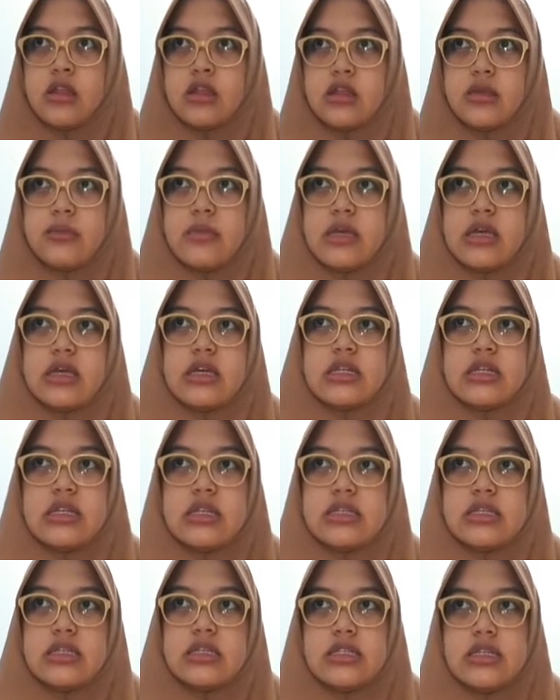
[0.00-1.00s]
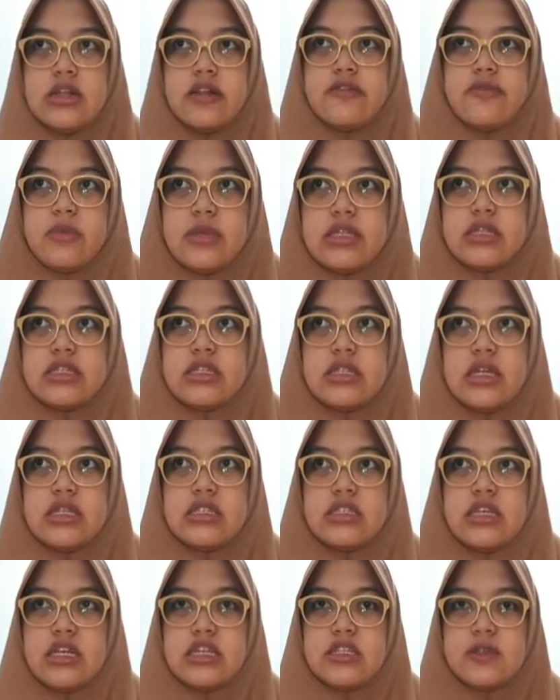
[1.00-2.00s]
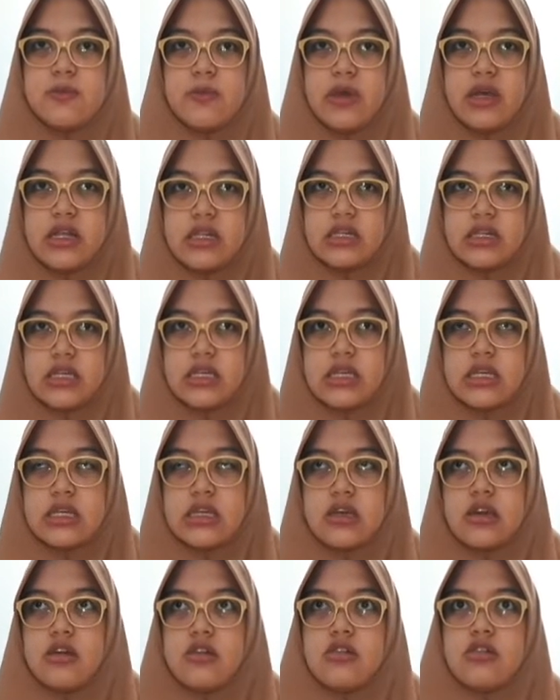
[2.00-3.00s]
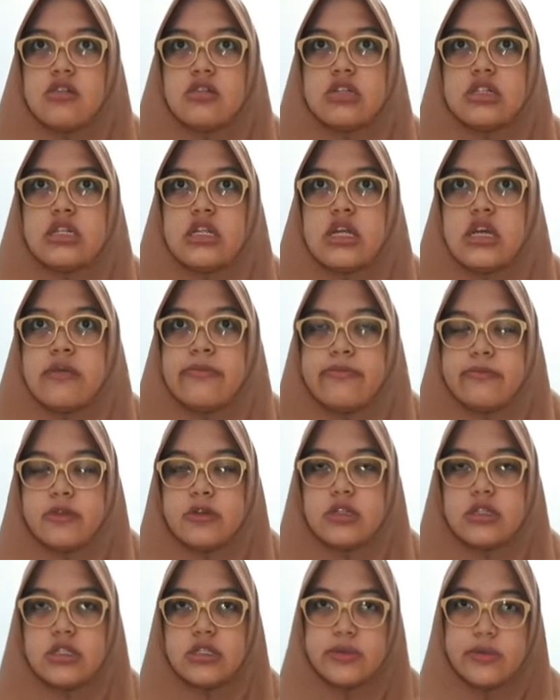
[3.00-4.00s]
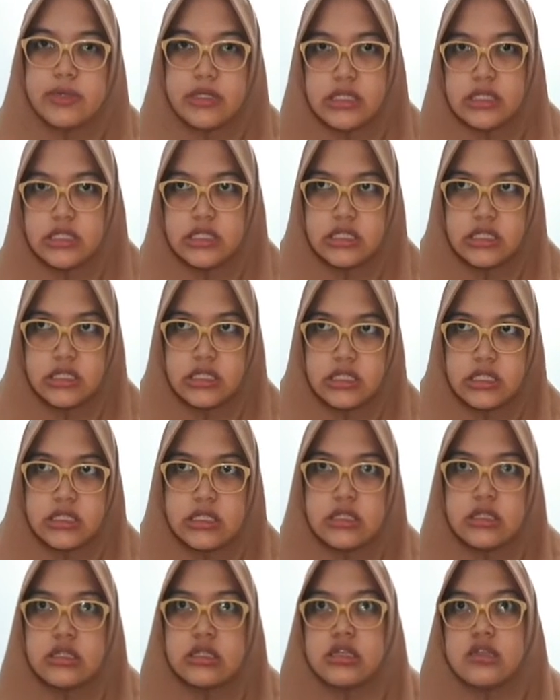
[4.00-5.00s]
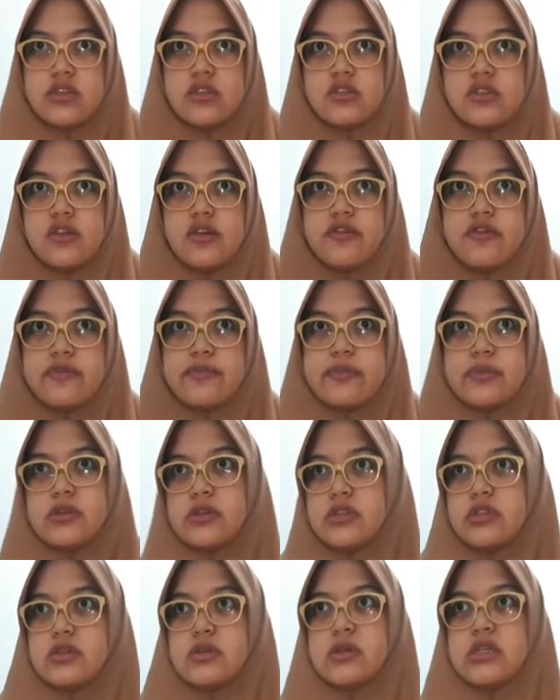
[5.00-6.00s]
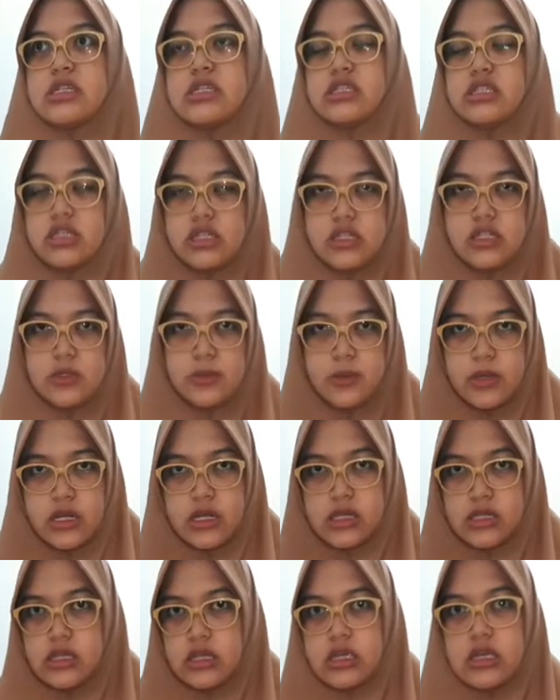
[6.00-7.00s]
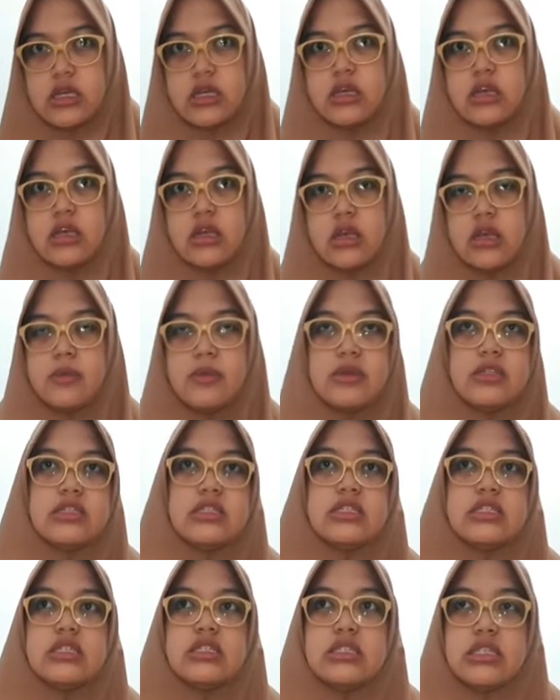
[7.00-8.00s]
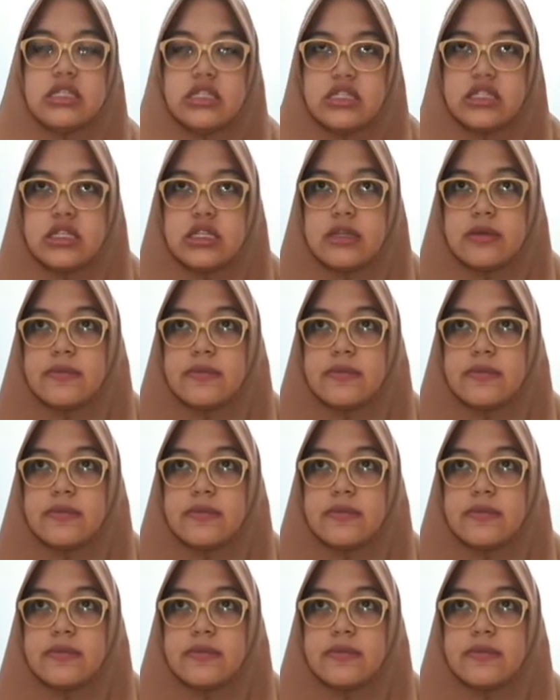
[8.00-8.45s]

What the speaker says: The mechanics itself means such as spelling or punctuation, the use of punctuation, spelling, capitalization,